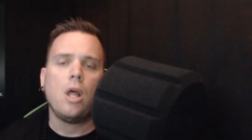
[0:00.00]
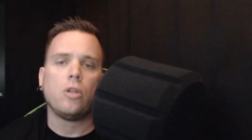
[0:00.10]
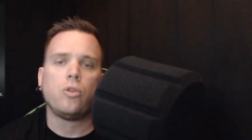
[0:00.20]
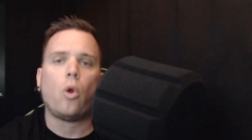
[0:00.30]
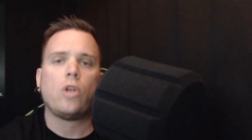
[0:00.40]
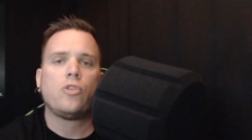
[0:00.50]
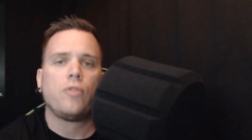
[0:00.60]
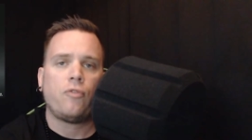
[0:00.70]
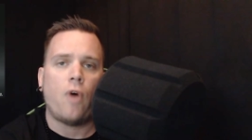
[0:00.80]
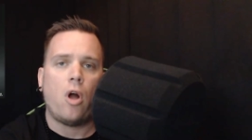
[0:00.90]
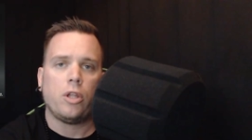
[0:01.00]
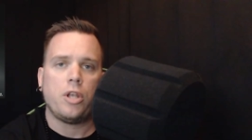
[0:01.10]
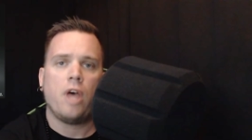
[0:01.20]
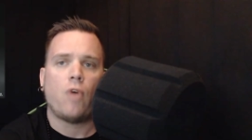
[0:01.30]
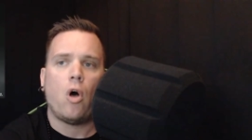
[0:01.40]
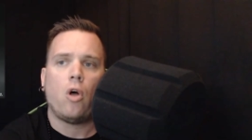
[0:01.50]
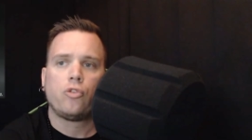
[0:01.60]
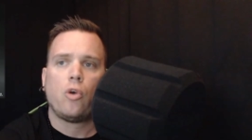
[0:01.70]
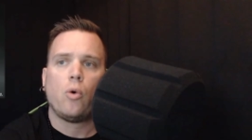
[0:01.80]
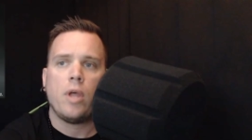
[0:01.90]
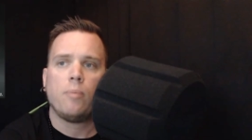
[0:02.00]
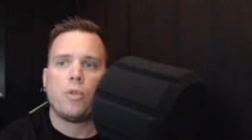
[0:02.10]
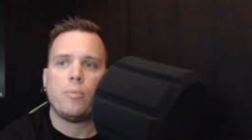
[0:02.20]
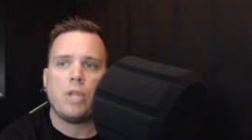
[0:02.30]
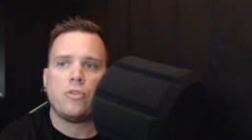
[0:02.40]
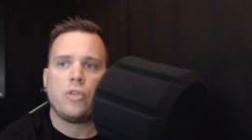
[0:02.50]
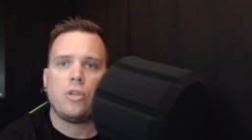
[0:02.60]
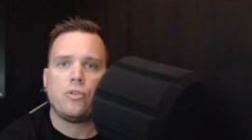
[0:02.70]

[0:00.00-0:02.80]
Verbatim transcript: Lords of the Fallen have also implemented